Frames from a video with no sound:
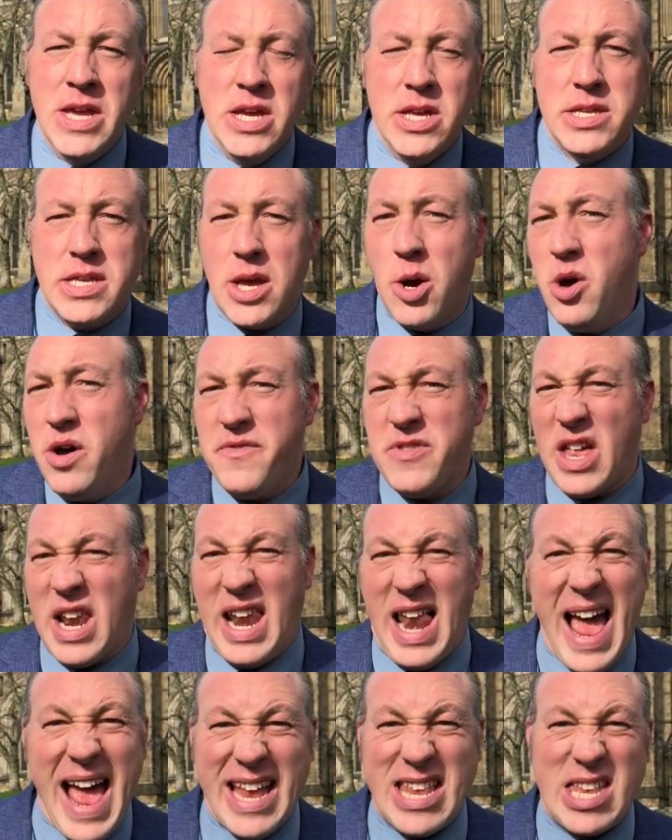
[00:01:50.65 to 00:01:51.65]
So over the
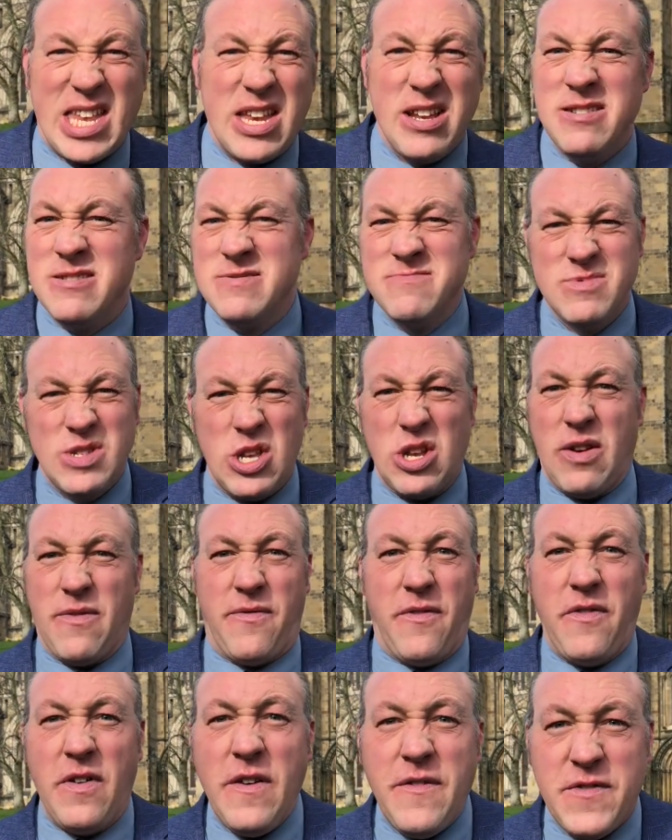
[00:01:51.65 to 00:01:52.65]
last sort of
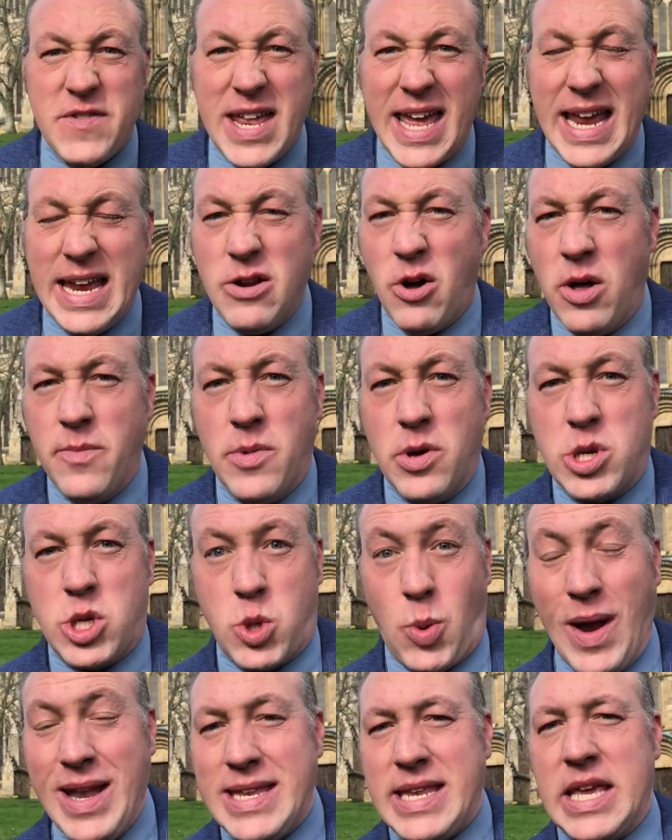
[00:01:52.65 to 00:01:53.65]
15, almost
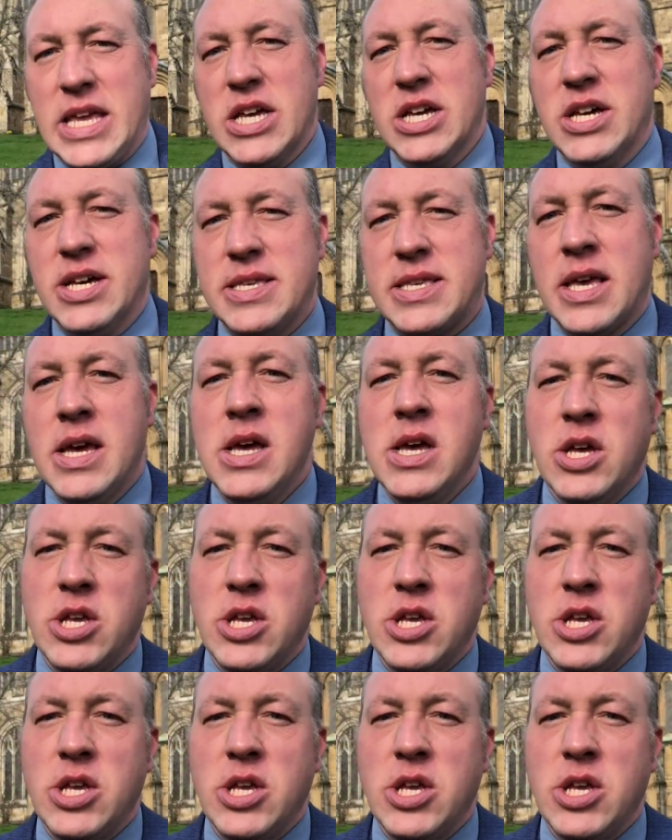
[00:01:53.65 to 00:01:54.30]
20 years,